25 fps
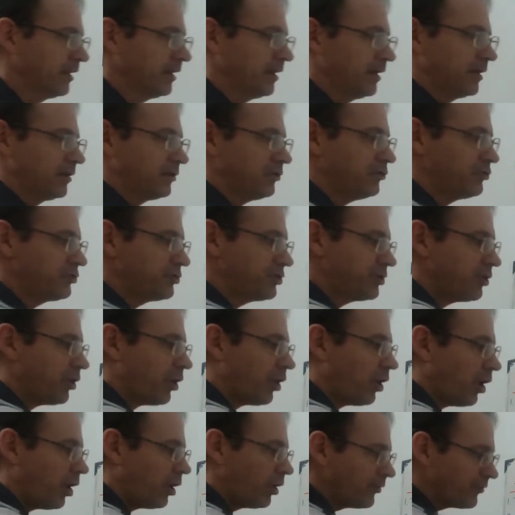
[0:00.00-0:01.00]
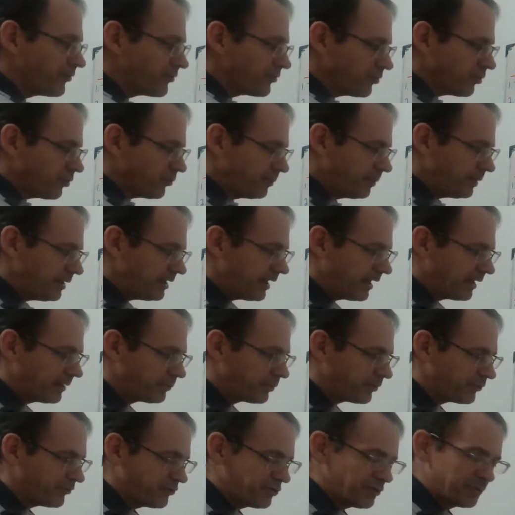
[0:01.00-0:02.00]
You should also be
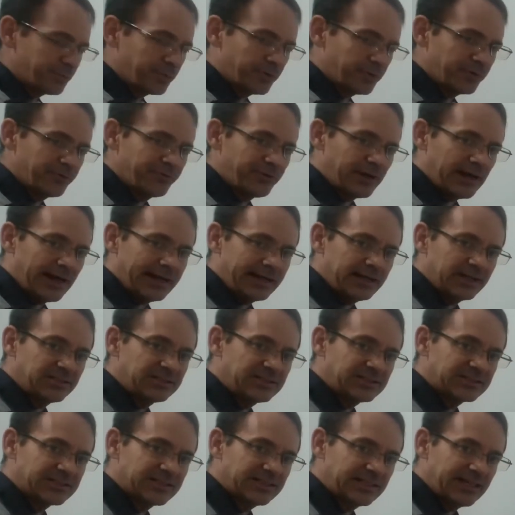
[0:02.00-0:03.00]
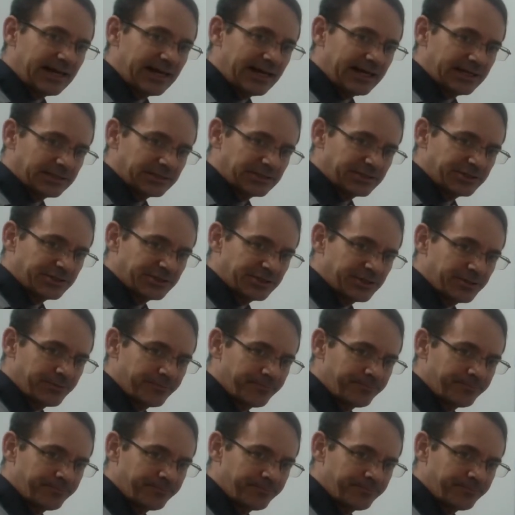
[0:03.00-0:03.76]
able to provide a sketch.